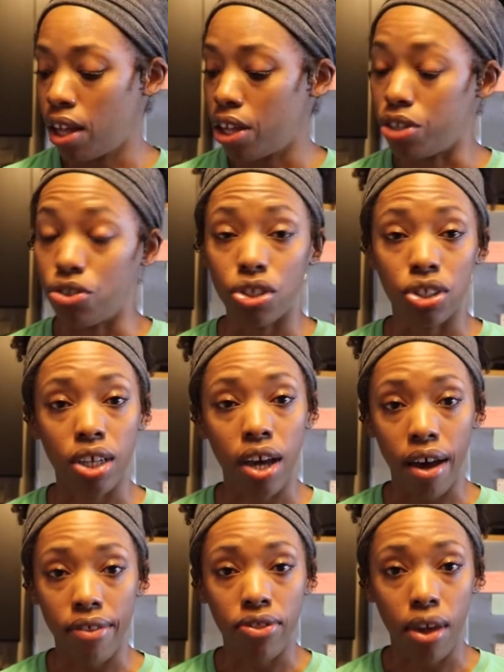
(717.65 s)
You just
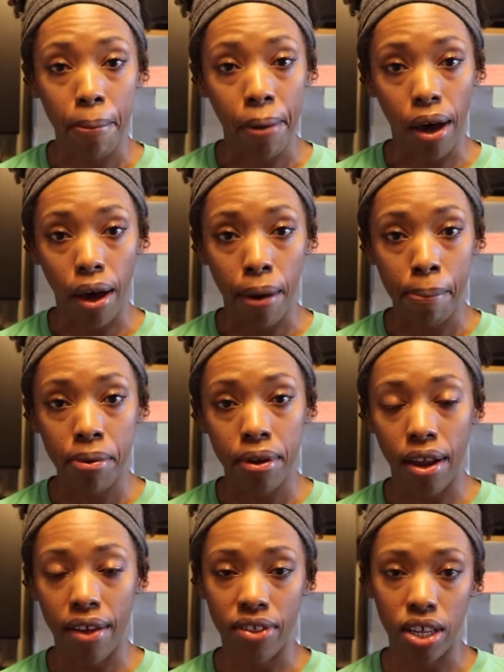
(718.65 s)
cut them up,
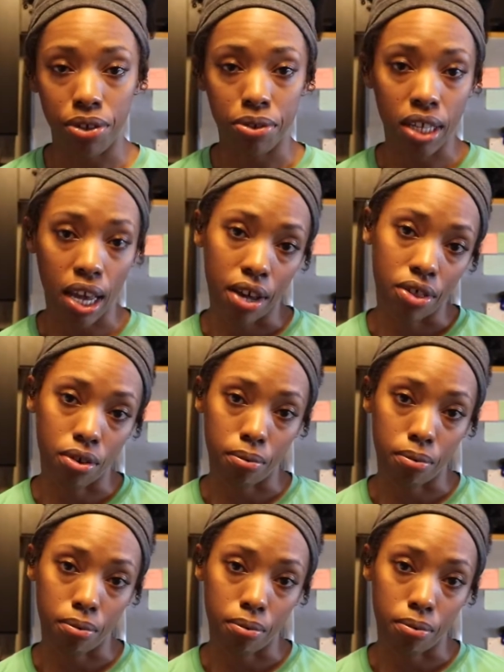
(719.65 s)
and then you take the